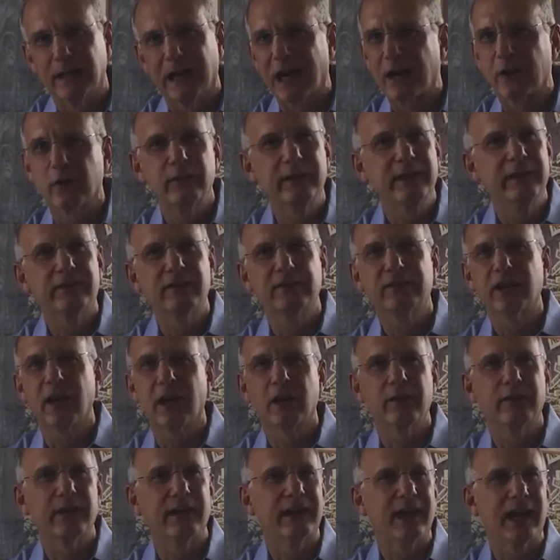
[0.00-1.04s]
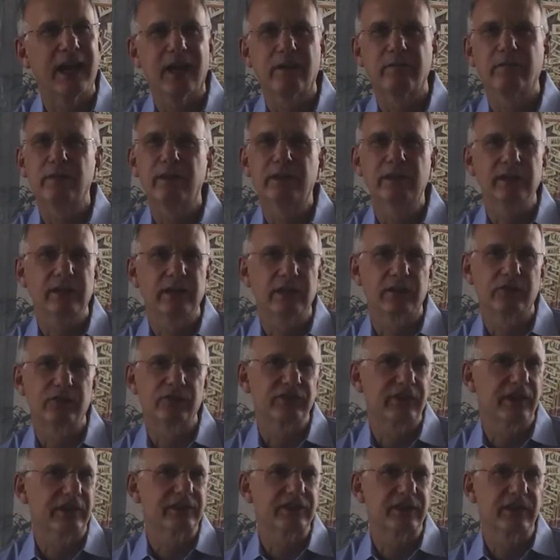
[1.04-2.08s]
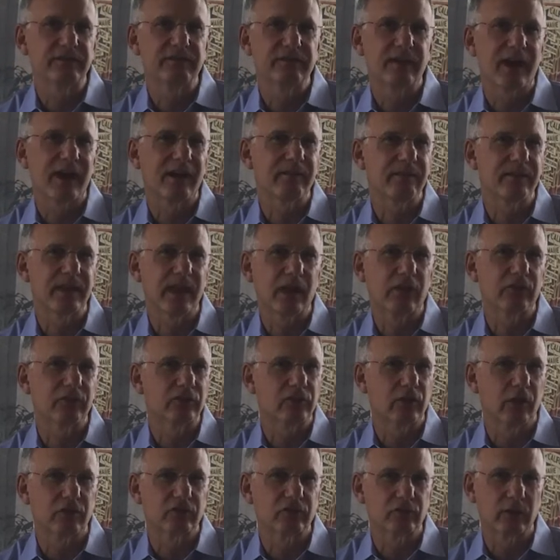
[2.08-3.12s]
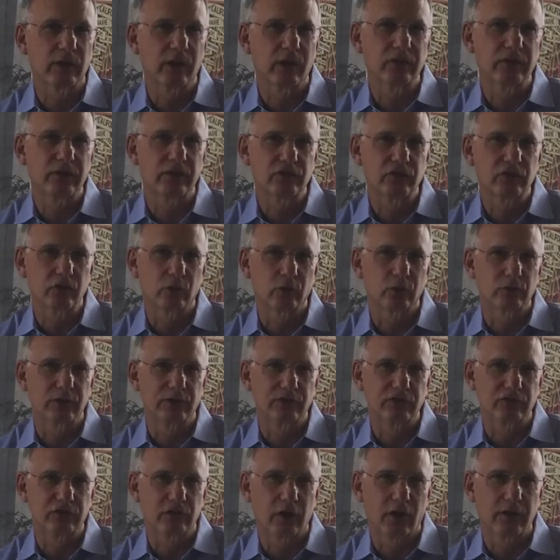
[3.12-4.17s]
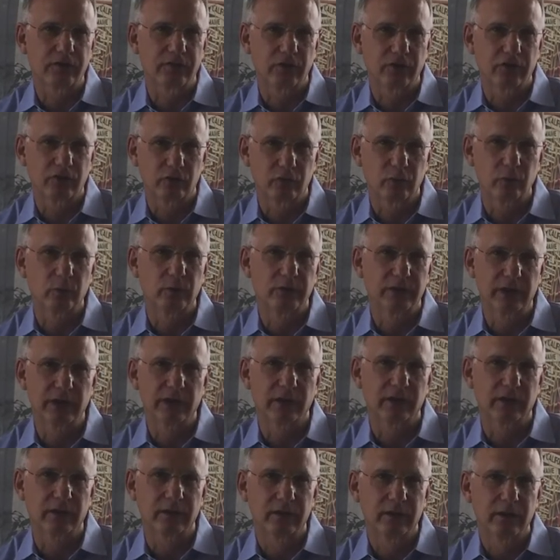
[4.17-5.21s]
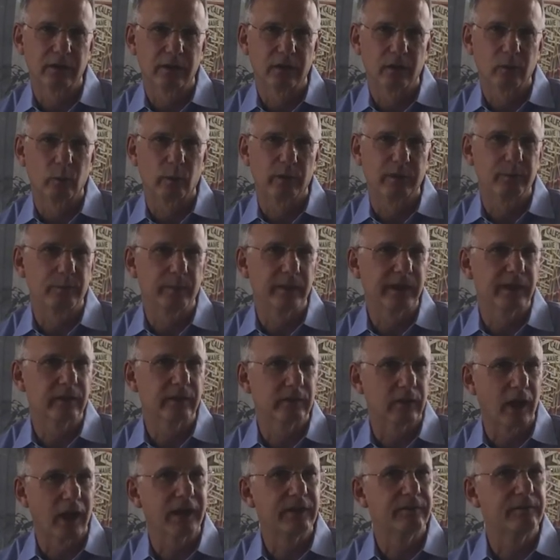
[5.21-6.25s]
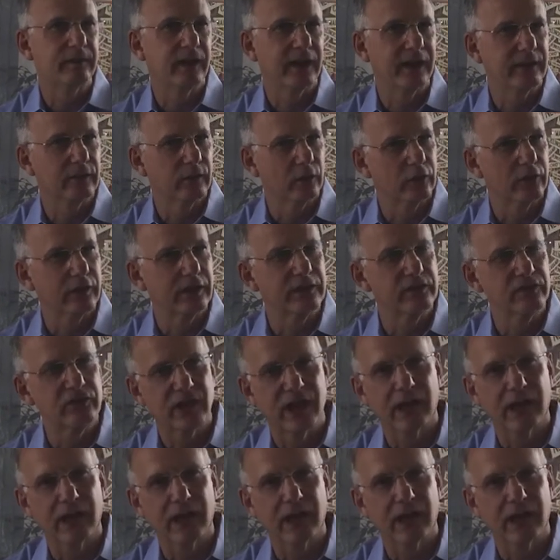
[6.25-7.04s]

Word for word: I don't need to tell you that every year, 65,000 Australian children start the school year with big life and learning